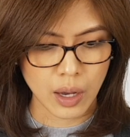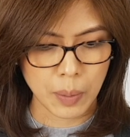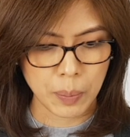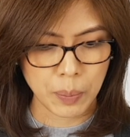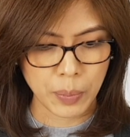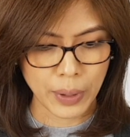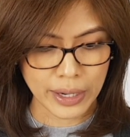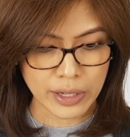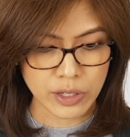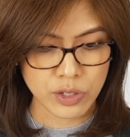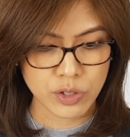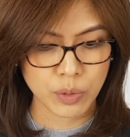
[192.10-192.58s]

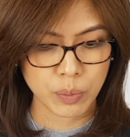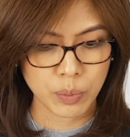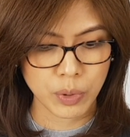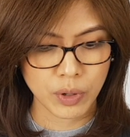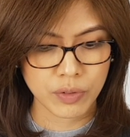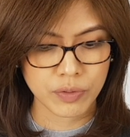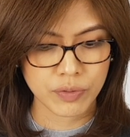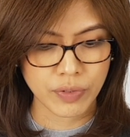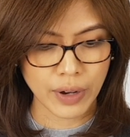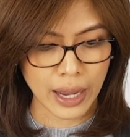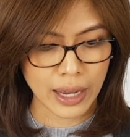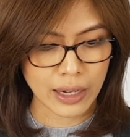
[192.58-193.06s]
price to
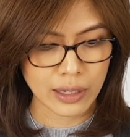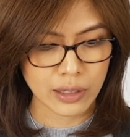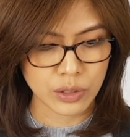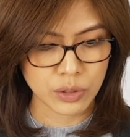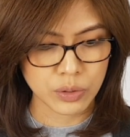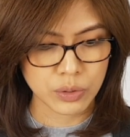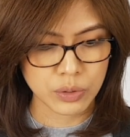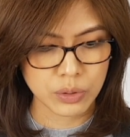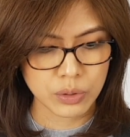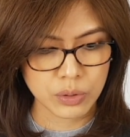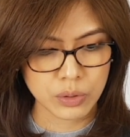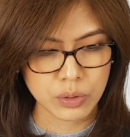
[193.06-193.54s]
book
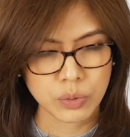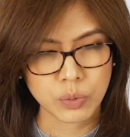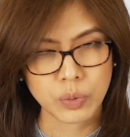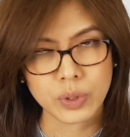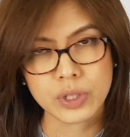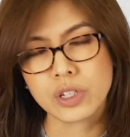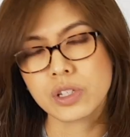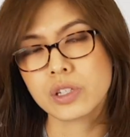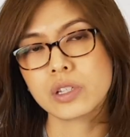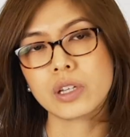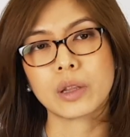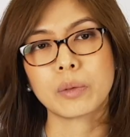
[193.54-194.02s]
value,
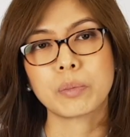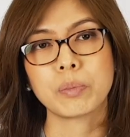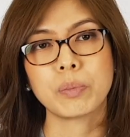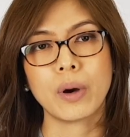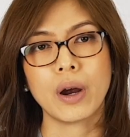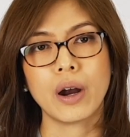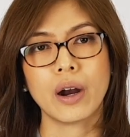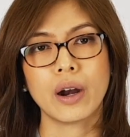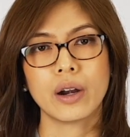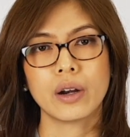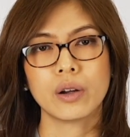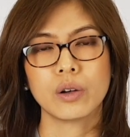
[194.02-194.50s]
which is at
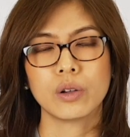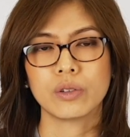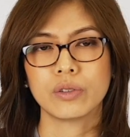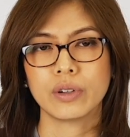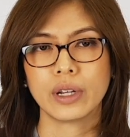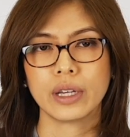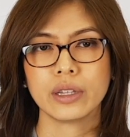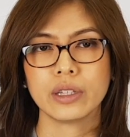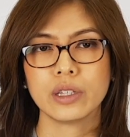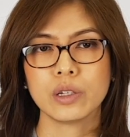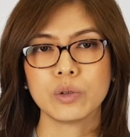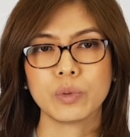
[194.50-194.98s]
par
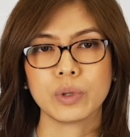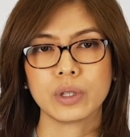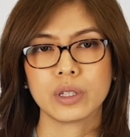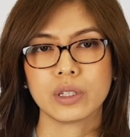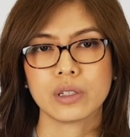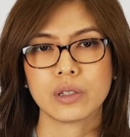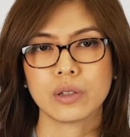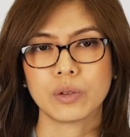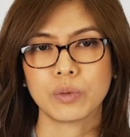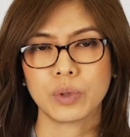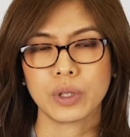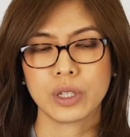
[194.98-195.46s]
already with
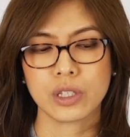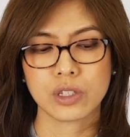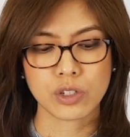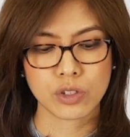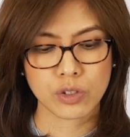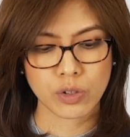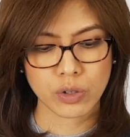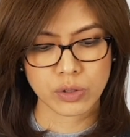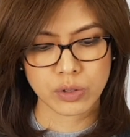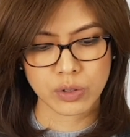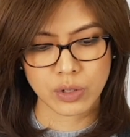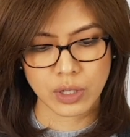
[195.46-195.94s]

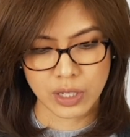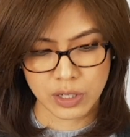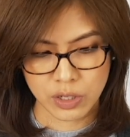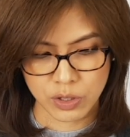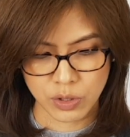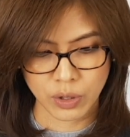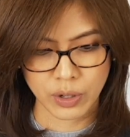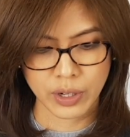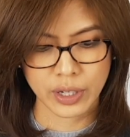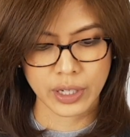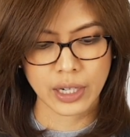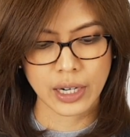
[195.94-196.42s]
its
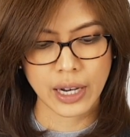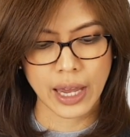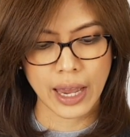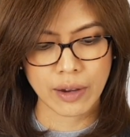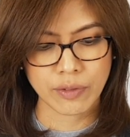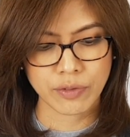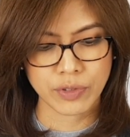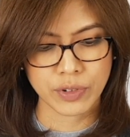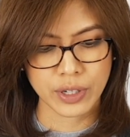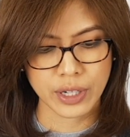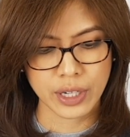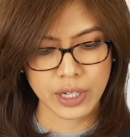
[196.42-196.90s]
historical
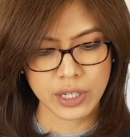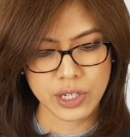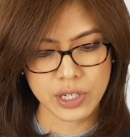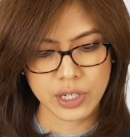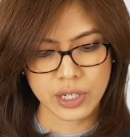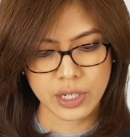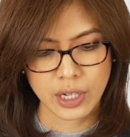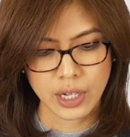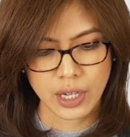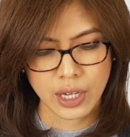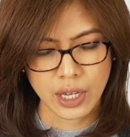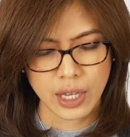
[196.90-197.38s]

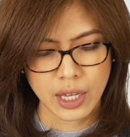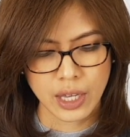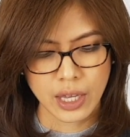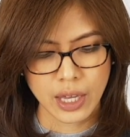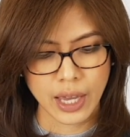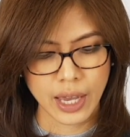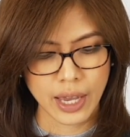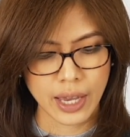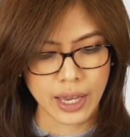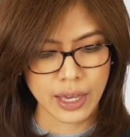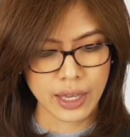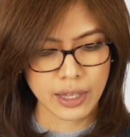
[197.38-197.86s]
average.
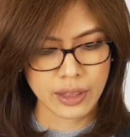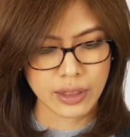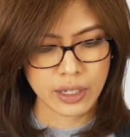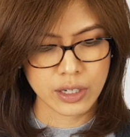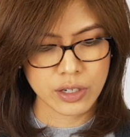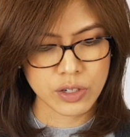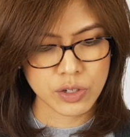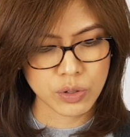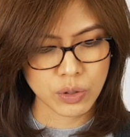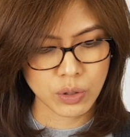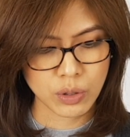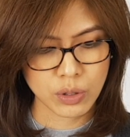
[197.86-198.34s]
And
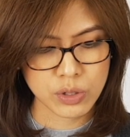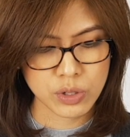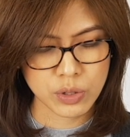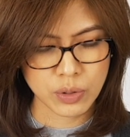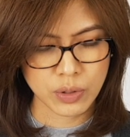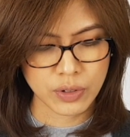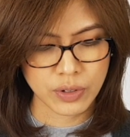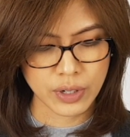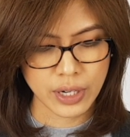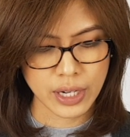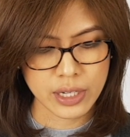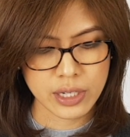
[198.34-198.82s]
there's
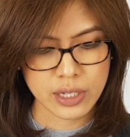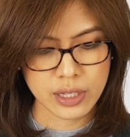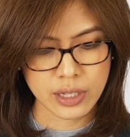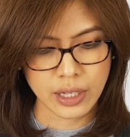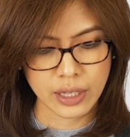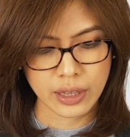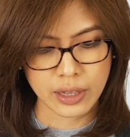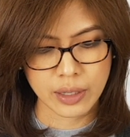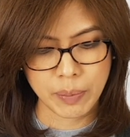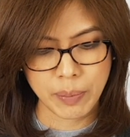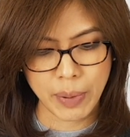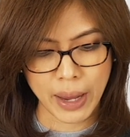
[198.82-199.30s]
also a risk
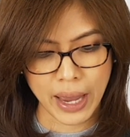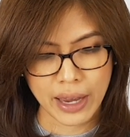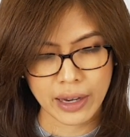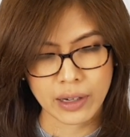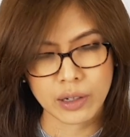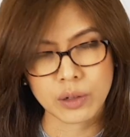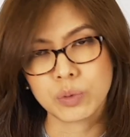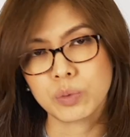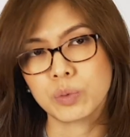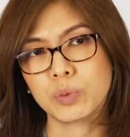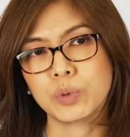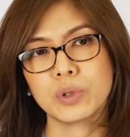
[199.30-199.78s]
that the
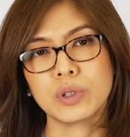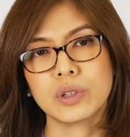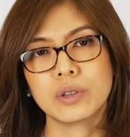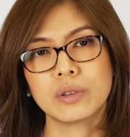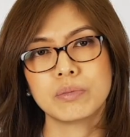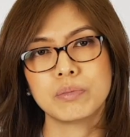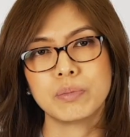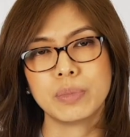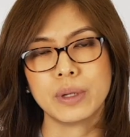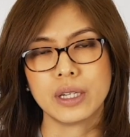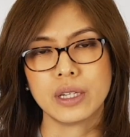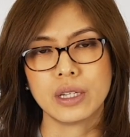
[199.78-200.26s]
bank
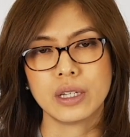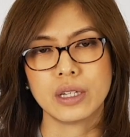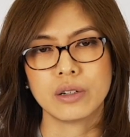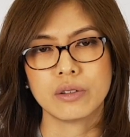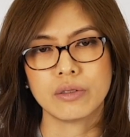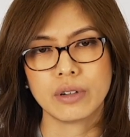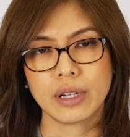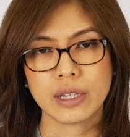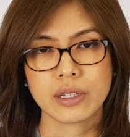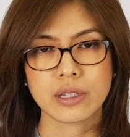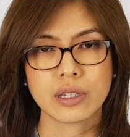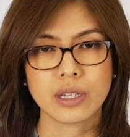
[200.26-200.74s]
would be
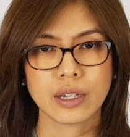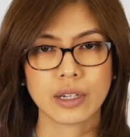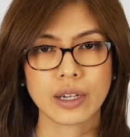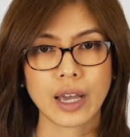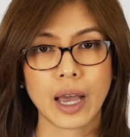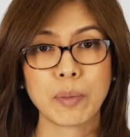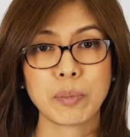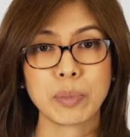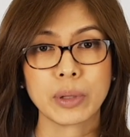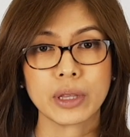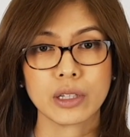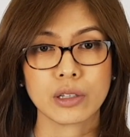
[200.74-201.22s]
raising
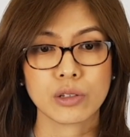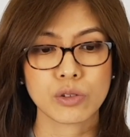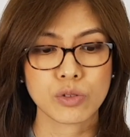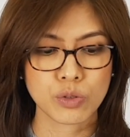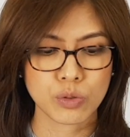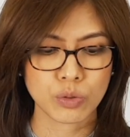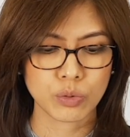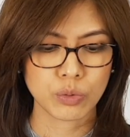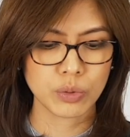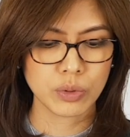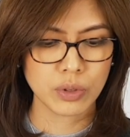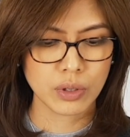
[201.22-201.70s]
capital
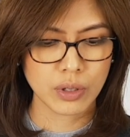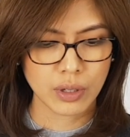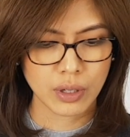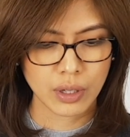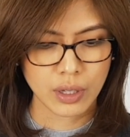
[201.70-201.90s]
soon